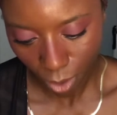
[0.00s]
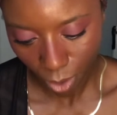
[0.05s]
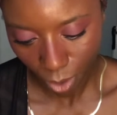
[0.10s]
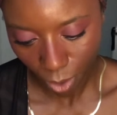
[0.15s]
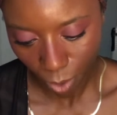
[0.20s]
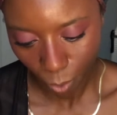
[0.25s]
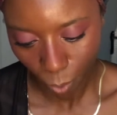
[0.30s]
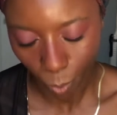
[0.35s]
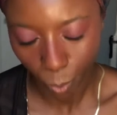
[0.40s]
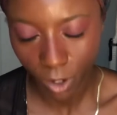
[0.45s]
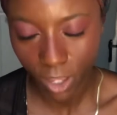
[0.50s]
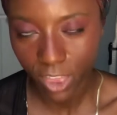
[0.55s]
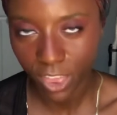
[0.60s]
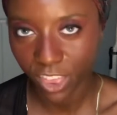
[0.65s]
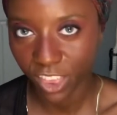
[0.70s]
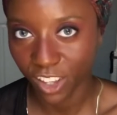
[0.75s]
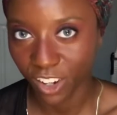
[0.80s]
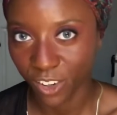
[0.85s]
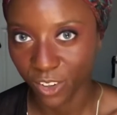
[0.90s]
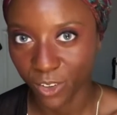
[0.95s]
With
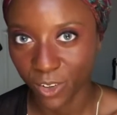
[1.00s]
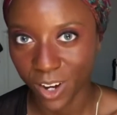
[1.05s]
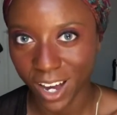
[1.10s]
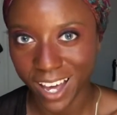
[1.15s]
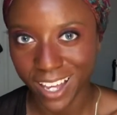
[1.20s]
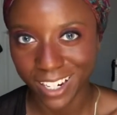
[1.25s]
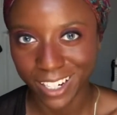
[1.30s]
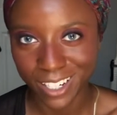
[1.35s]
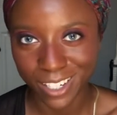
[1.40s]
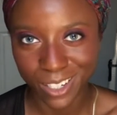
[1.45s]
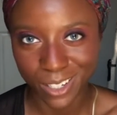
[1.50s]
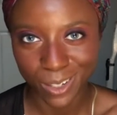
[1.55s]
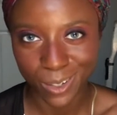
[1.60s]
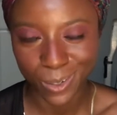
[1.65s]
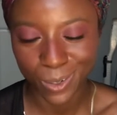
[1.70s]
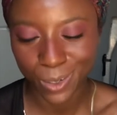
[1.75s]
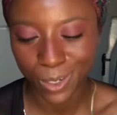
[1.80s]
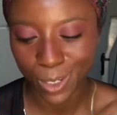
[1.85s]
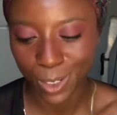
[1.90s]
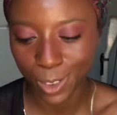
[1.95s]

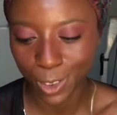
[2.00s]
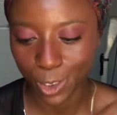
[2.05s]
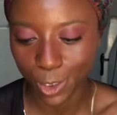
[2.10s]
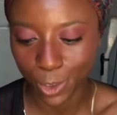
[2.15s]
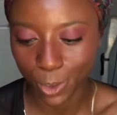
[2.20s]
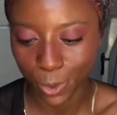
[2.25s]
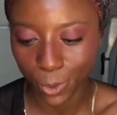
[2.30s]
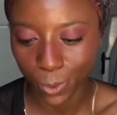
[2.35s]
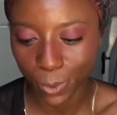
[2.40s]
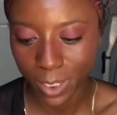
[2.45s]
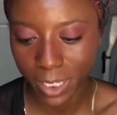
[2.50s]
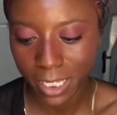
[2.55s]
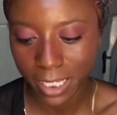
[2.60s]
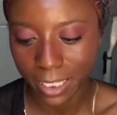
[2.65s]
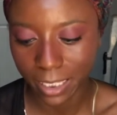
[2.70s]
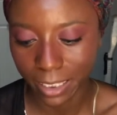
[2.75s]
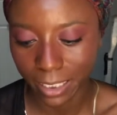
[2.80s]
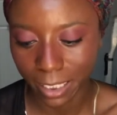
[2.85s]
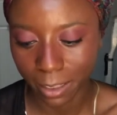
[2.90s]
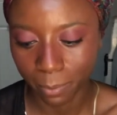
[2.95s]
Gratitude Dewy
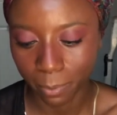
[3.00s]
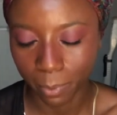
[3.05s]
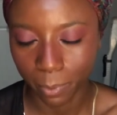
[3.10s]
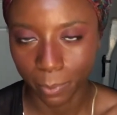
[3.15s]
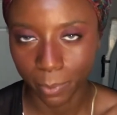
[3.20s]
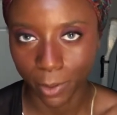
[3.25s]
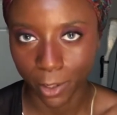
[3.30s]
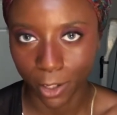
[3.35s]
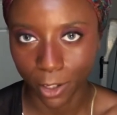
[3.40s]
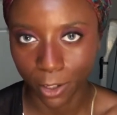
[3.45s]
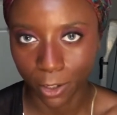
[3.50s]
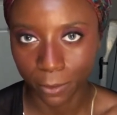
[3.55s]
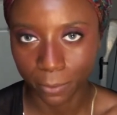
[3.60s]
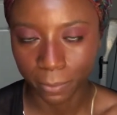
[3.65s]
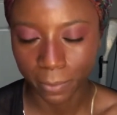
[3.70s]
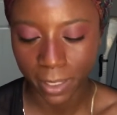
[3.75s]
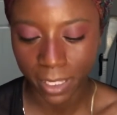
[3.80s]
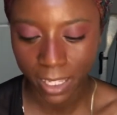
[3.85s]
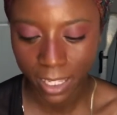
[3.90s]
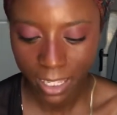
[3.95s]
Lip Balm,
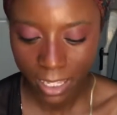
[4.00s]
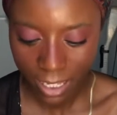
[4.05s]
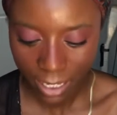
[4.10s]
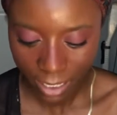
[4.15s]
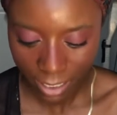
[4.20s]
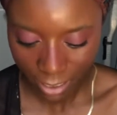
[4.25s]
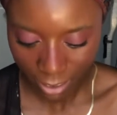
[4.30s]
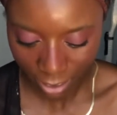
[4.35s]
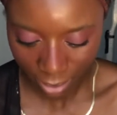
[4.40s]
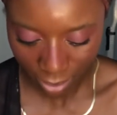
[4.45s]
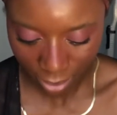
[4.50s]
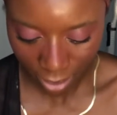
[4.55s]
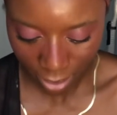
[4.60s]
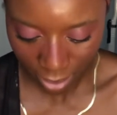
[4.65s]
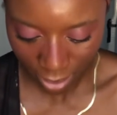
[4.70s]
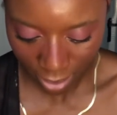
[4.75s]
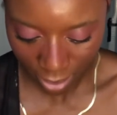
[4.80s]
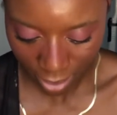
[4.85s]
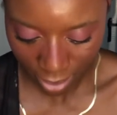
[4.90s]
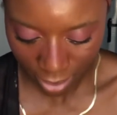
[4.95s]
and I got it
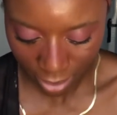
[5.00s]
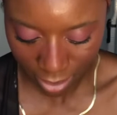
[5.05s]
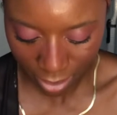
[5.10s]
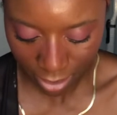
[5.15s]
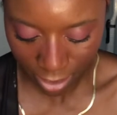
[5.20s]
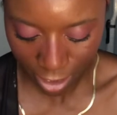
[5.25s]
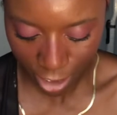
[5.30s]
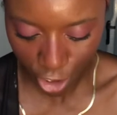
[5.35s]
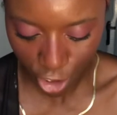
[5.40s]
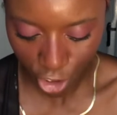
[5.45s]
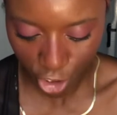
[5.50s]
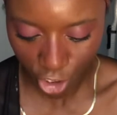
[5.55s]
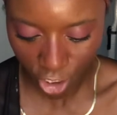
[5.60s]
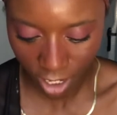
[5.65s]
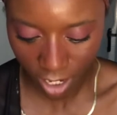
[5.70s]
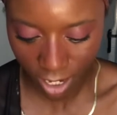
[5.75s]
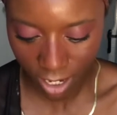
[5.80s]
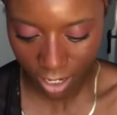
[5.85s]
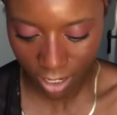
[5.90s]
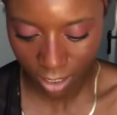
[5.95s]
in the shade